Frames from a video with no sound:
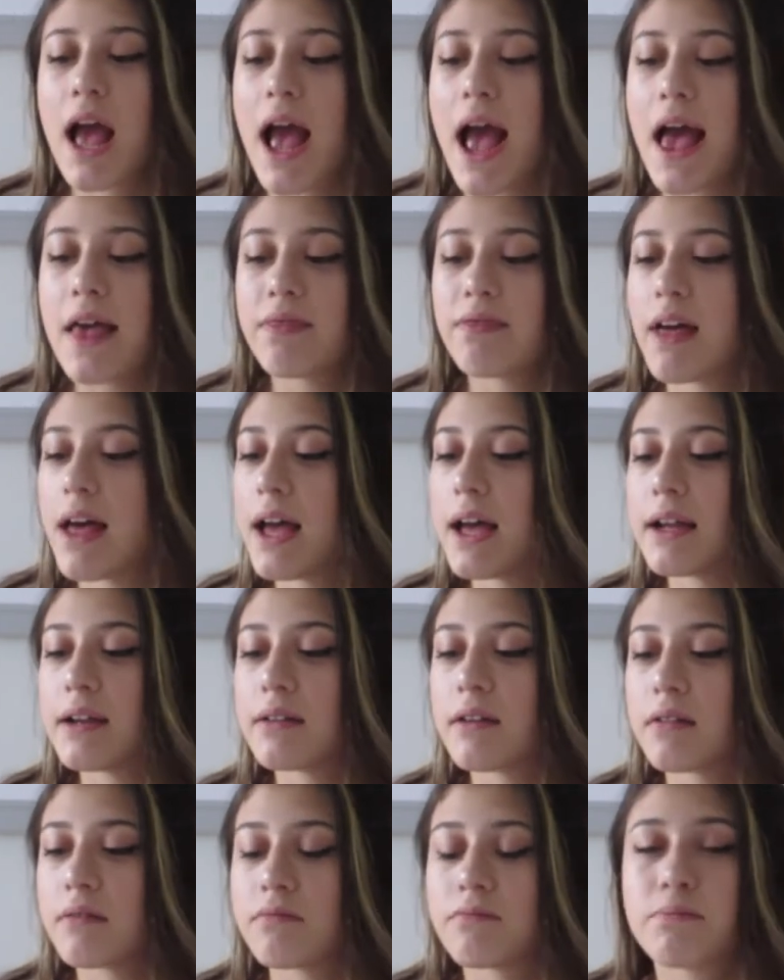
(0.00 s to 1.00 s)
And
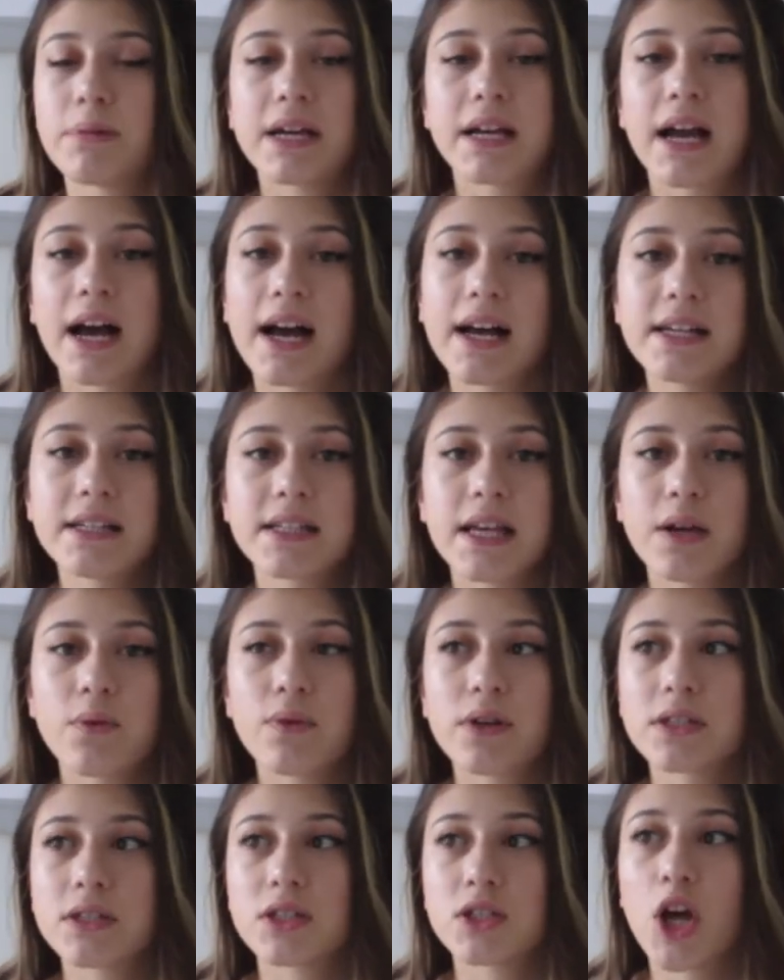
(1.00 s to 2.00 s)
then because it
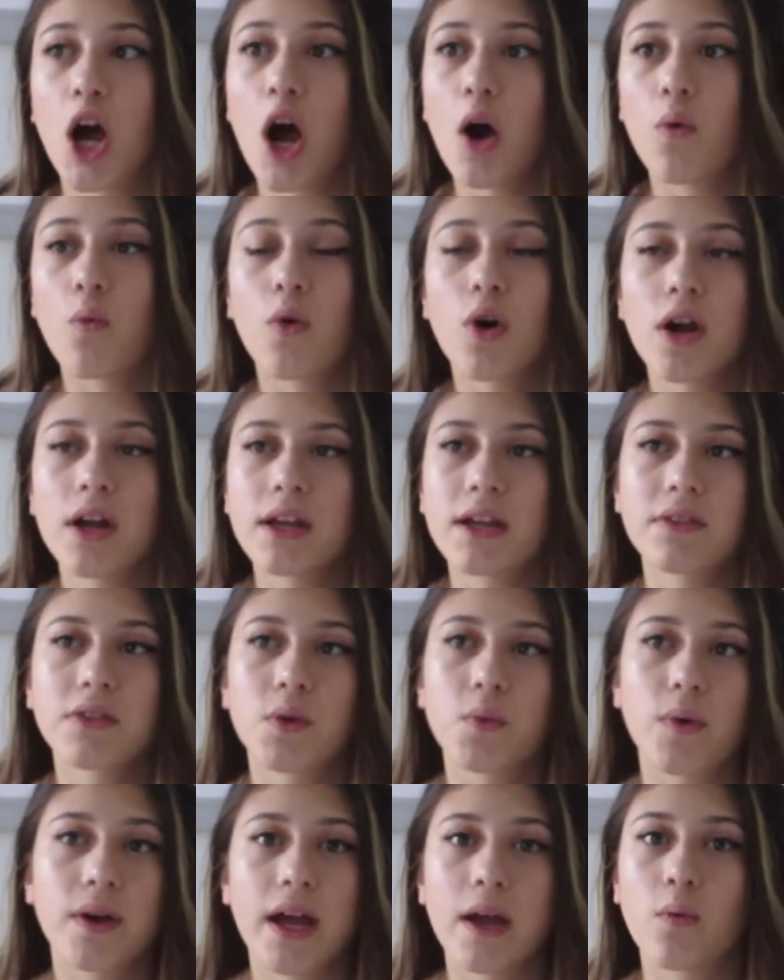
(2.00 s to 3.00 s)
was not working the
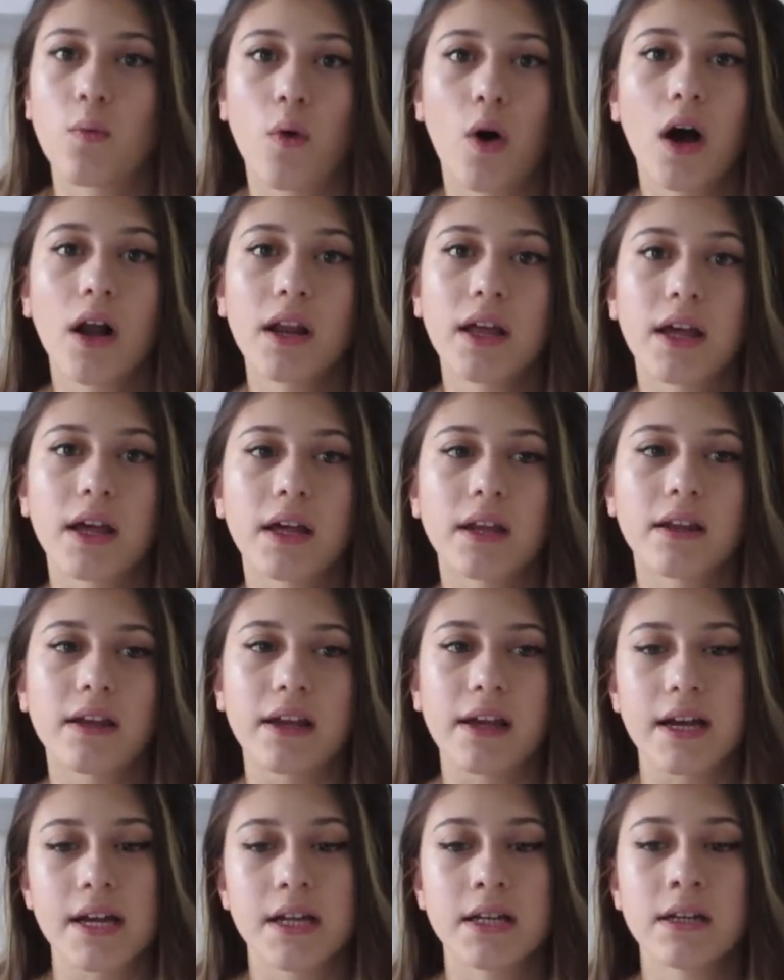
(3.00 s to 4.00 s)
way I wanted
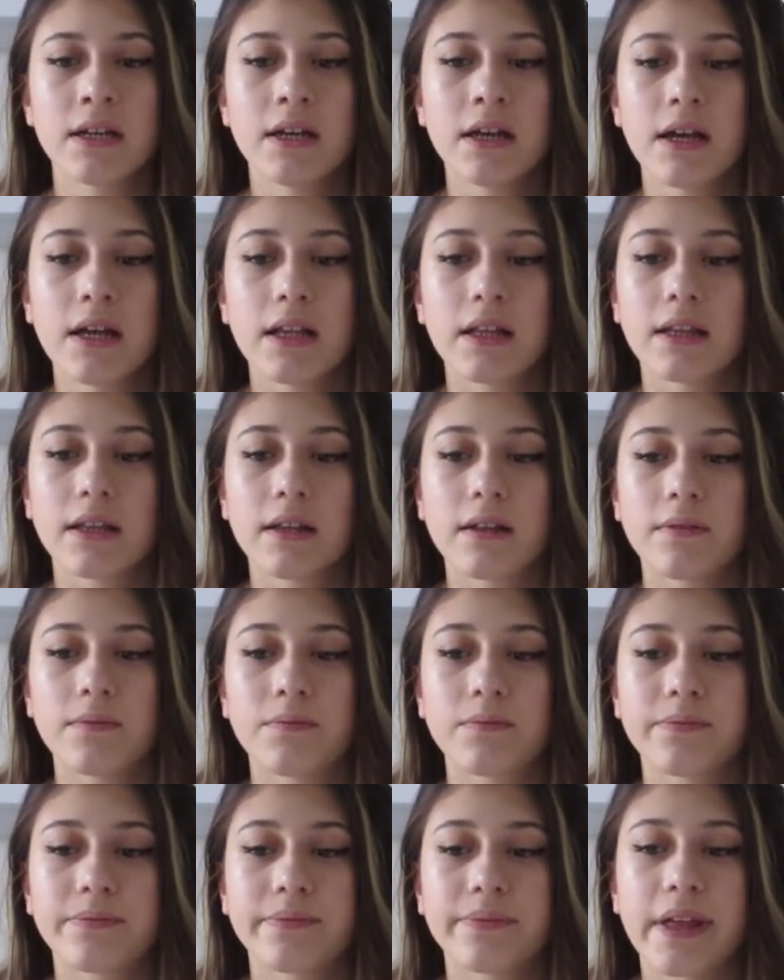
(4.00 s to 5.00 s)
it,
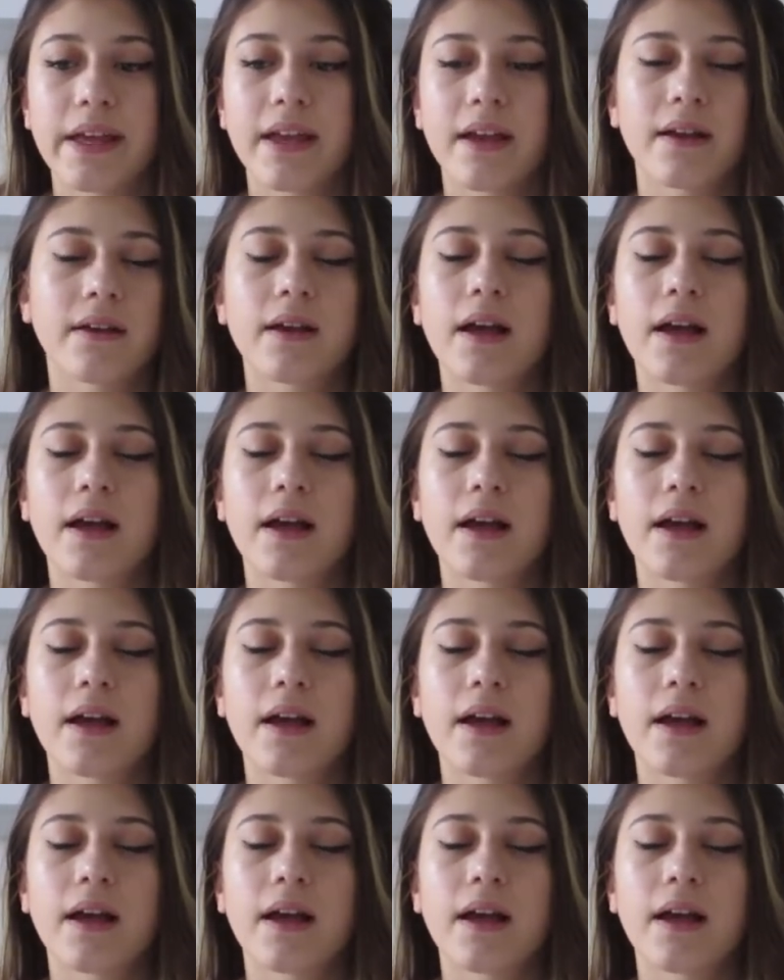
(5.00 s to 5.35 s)
like